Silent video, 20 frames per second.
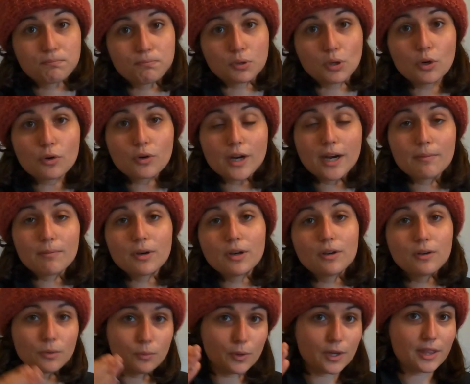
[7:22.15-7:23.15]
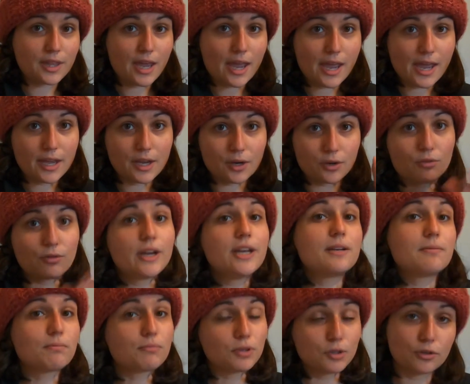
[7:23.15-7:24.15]
programmer with a
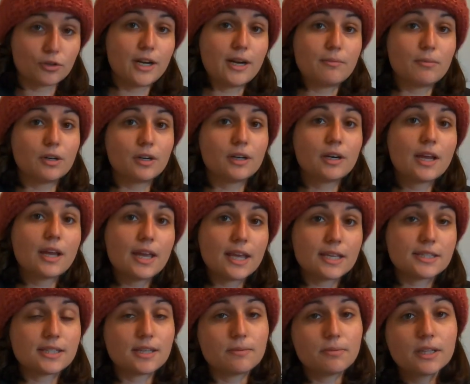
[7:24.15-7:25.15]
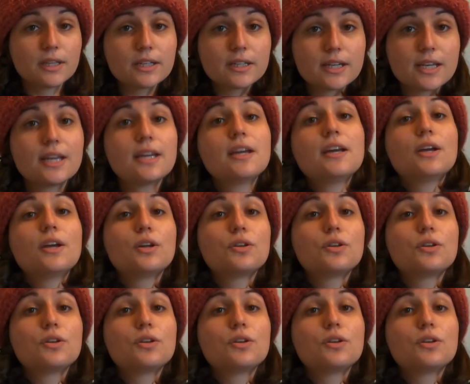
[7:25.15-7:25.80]
great programmer is the ability